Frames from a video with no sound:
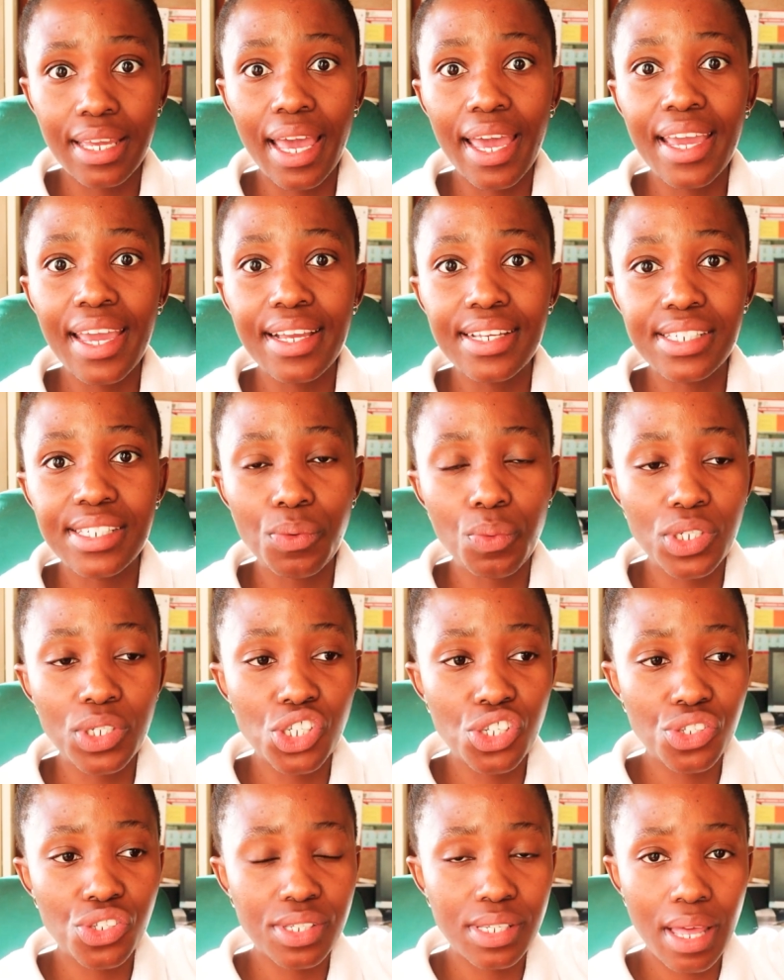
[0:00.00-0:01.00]
8, which
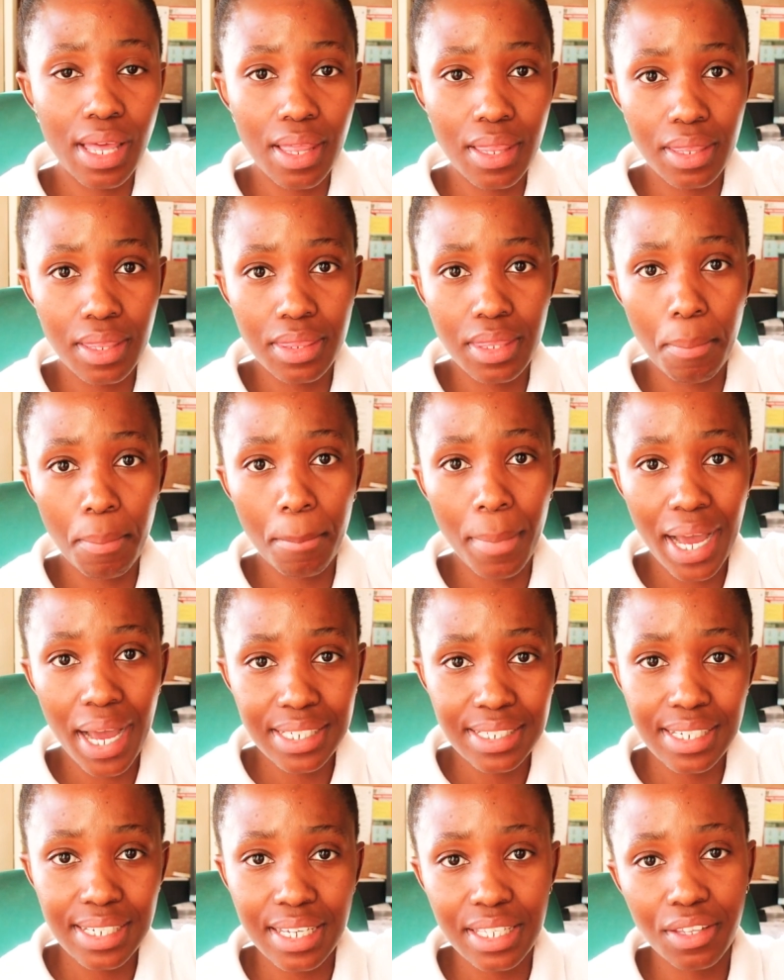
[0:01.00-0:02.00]
is the
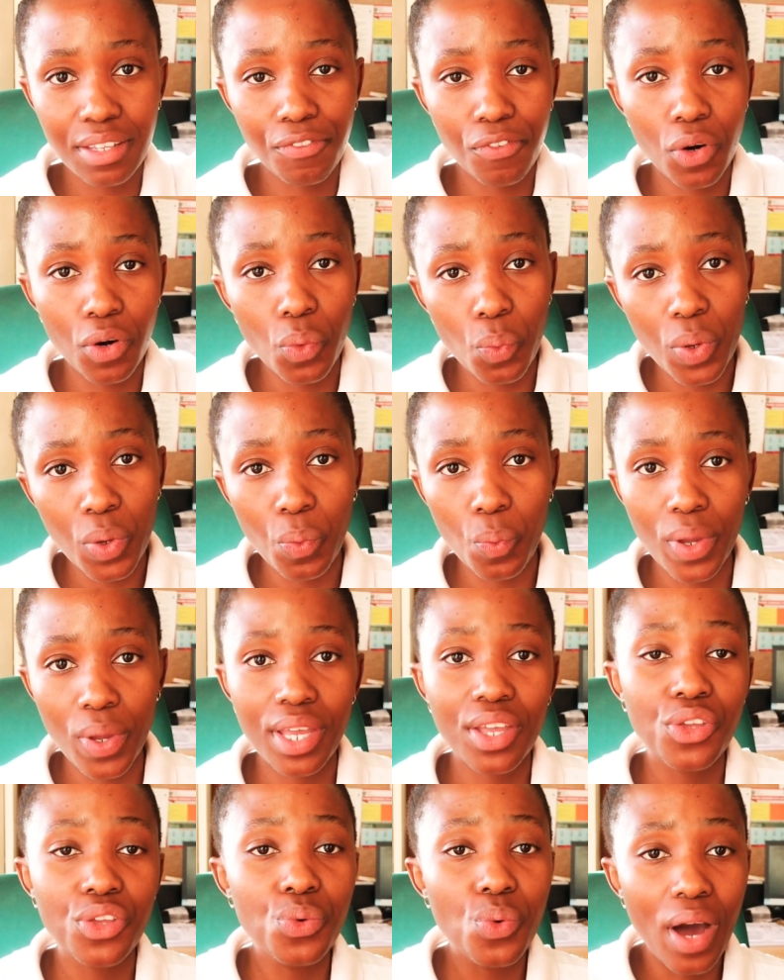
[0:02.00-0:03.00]
Monday the following
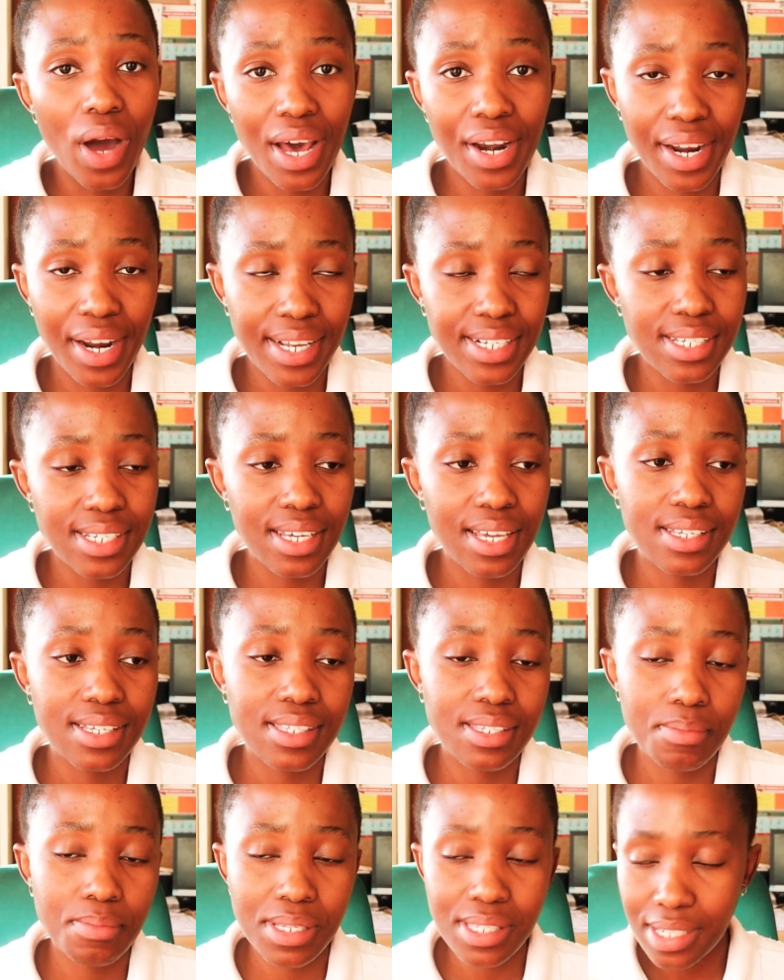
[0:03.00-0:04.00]
week, you are writing a
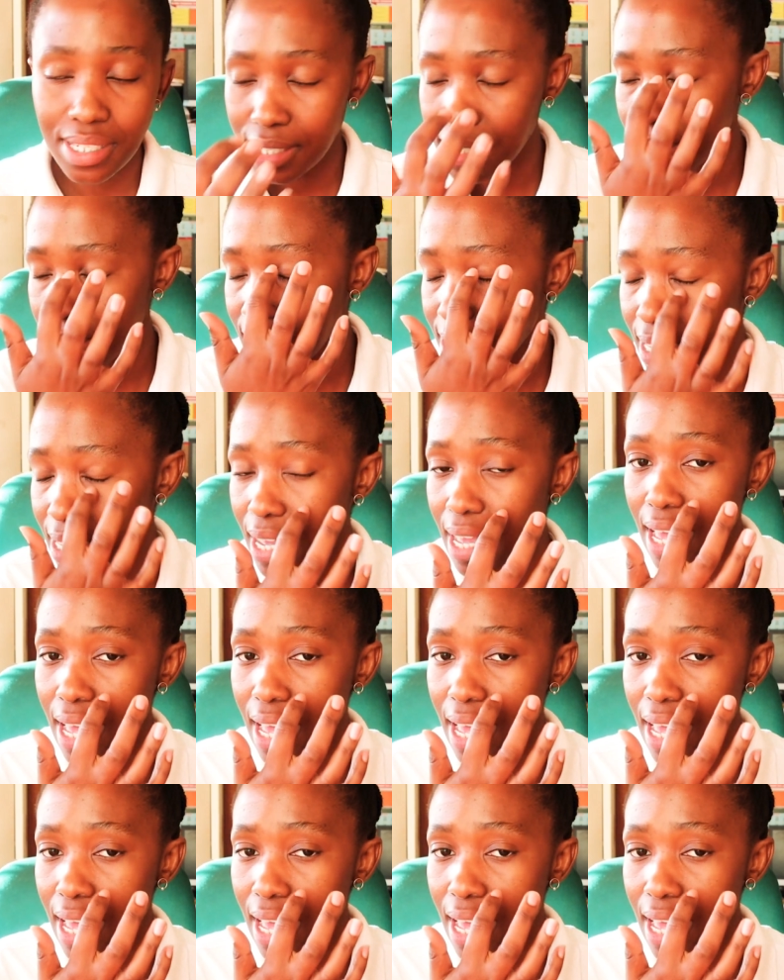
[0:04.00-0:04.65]
semester test.